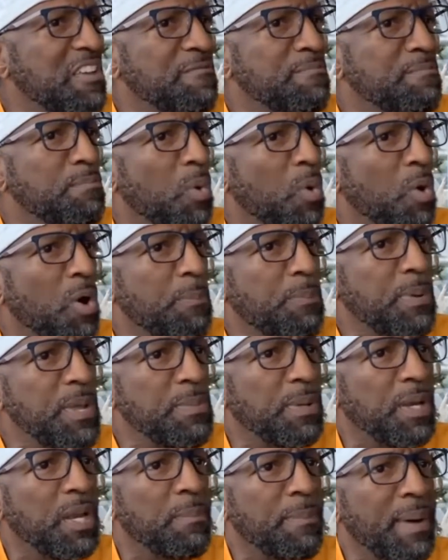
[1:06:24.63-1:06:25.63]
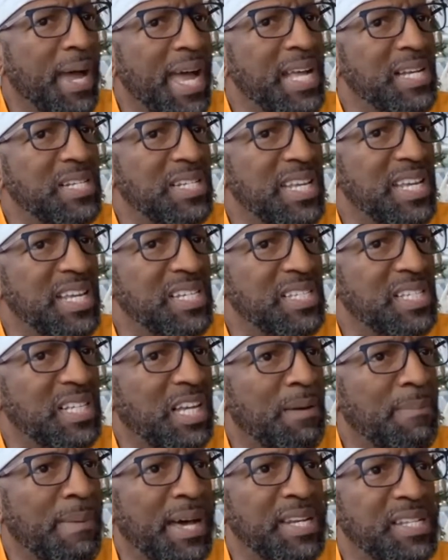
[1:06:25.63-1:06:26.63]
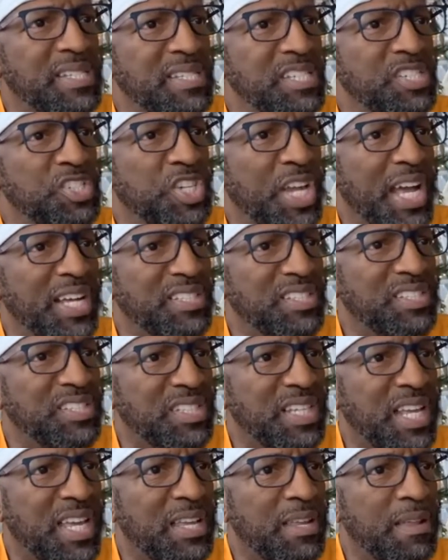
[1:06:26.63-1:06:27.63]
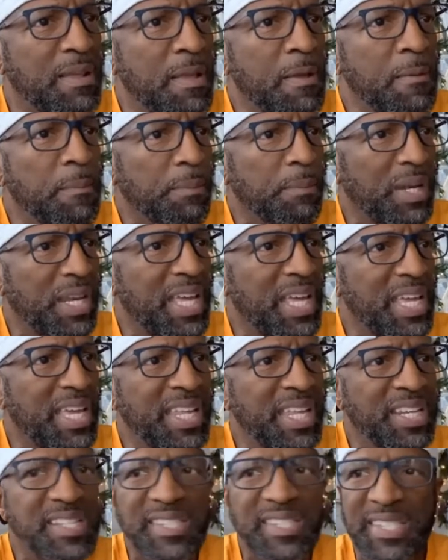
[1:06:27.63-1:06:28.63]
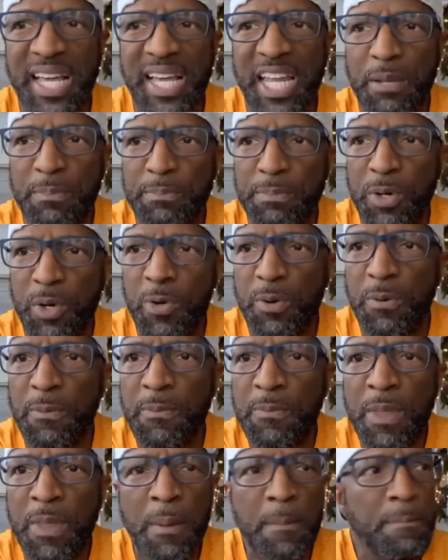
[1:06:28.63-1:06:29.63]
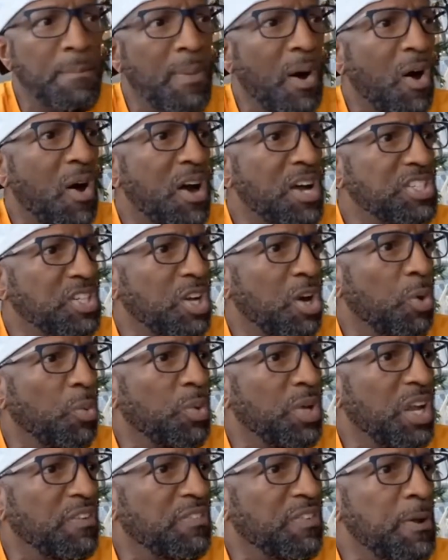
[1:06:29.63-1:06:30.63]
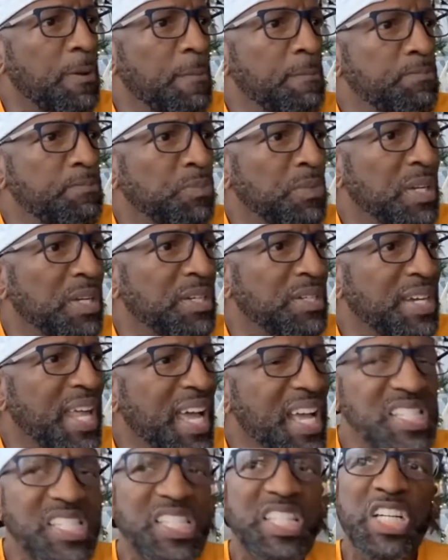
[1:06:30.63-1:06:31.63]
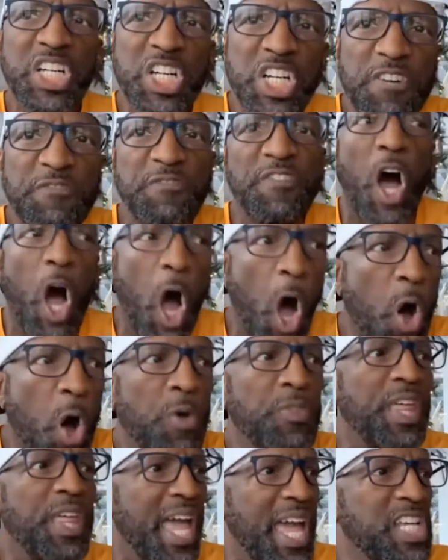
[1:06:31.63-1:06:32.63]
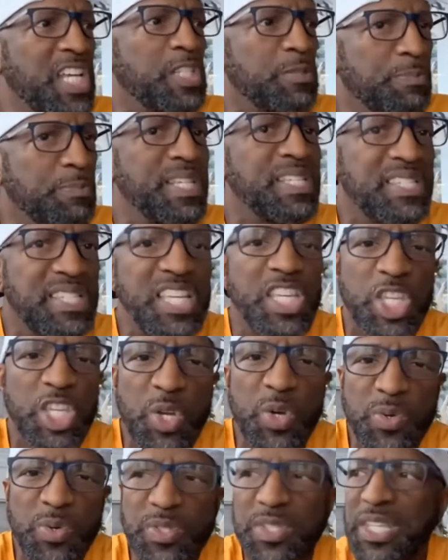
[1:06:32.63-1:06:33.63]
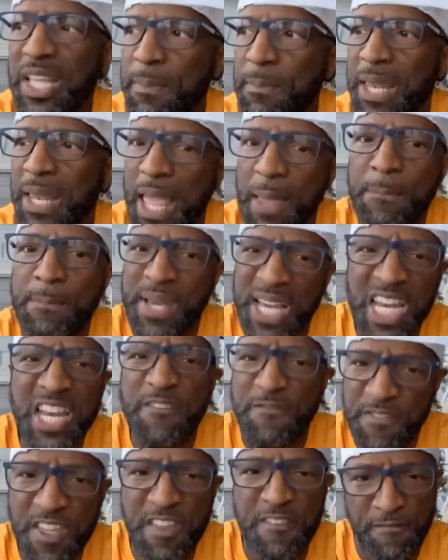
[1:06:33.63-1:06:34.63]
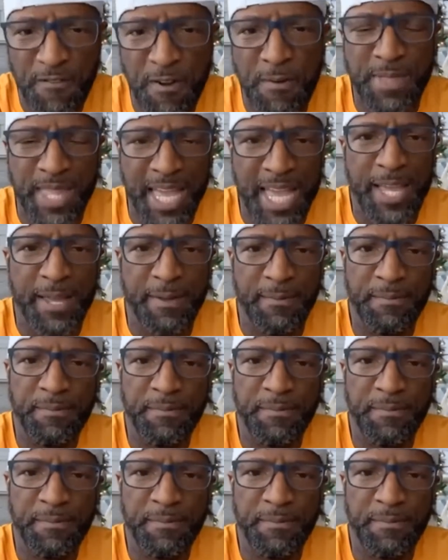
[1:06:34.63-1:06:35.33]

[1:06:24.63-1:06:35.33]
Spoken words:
if more people are buying tickets to come out to see Jackson State play in the Sonic Boom March or whatever, that's good for all the HBCUs. They benefit from that.